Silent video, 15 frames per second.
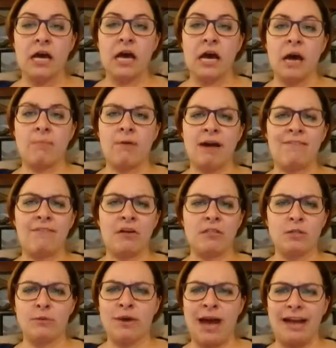Um, I've
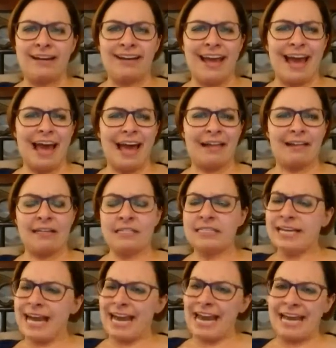also gotten
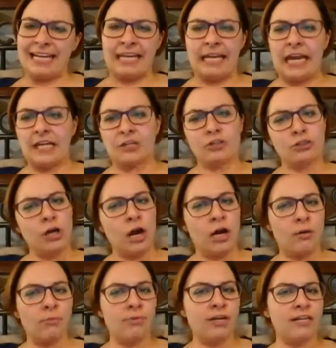Alex and Ani and
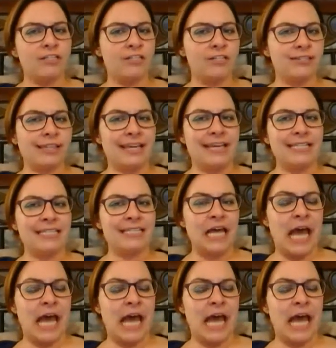charm bracelet